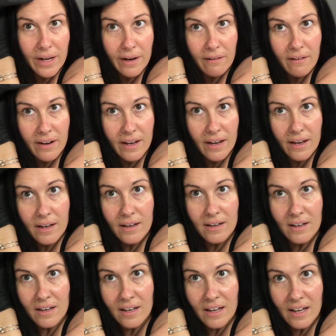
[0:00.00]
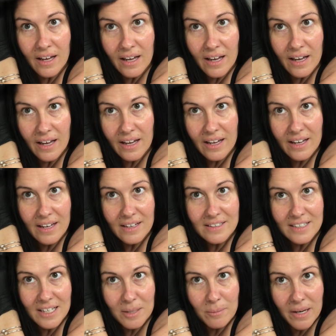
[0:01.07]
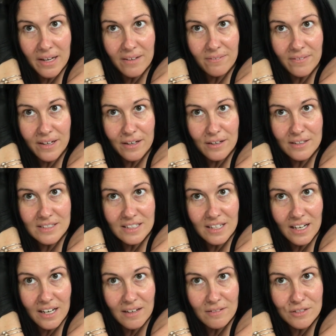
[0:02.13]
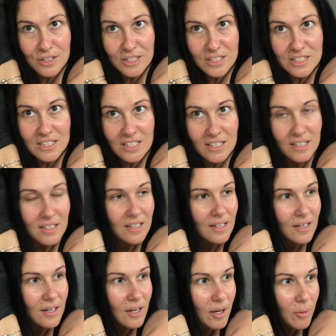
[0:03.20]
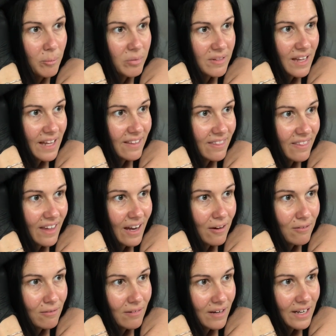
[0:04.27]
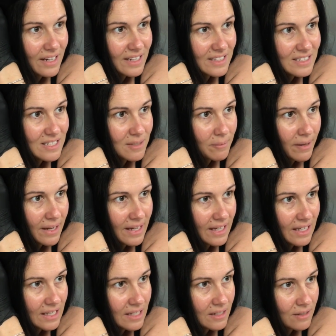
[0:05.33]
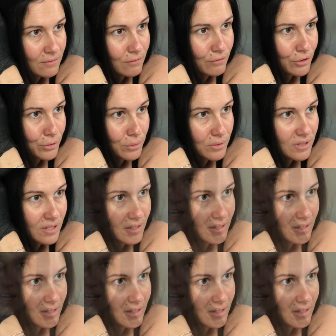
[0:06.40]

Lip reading: area and take my fingers and kind of just blend that right into my root.